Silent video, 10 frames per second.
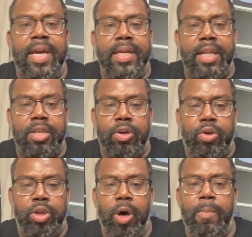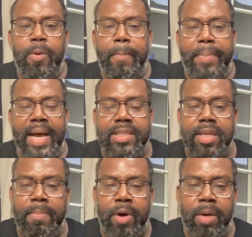that the global
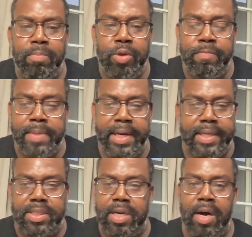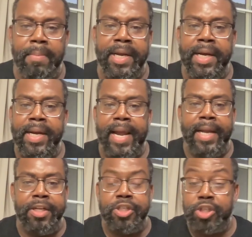basketball movement is coming
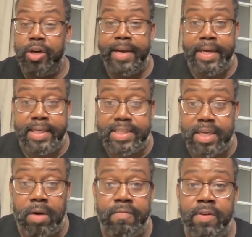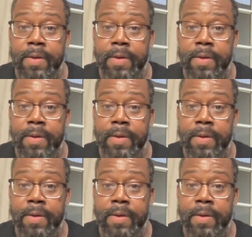and asserting itself.